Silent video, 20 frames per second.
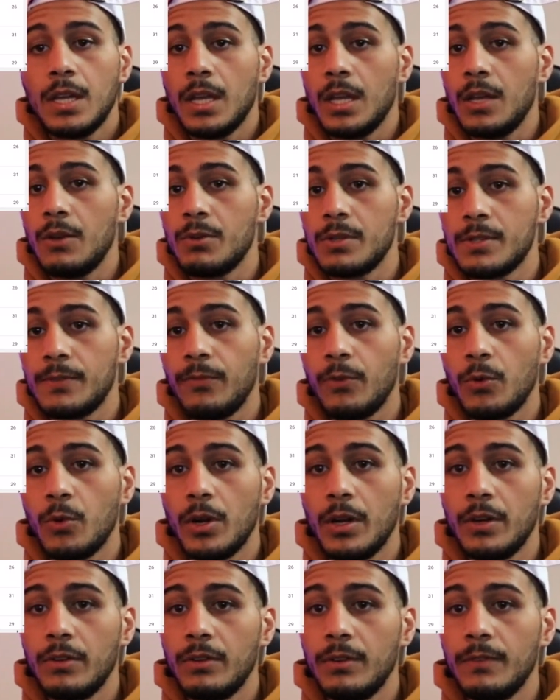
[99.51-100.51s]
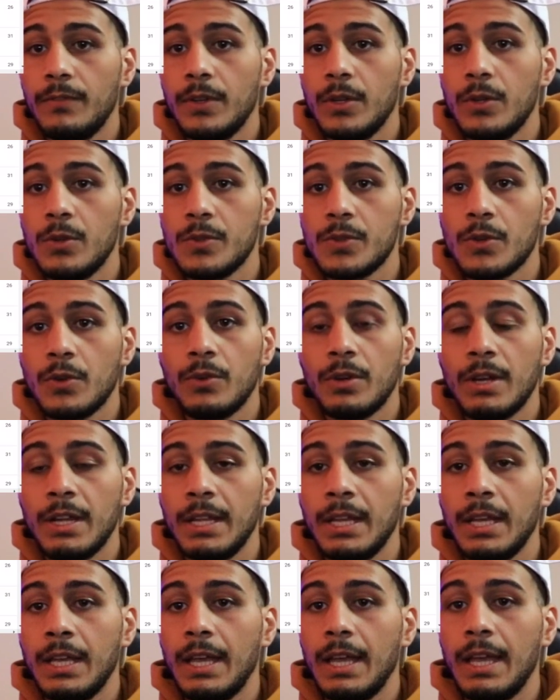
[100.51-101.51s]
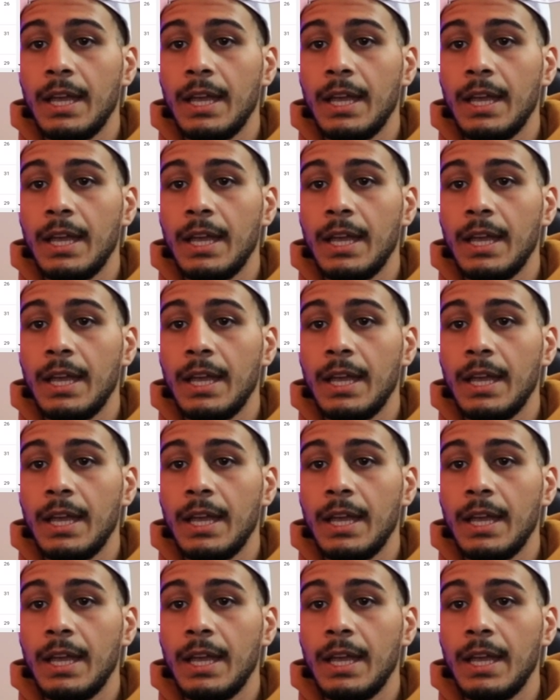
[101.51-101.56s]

it was 400 views already,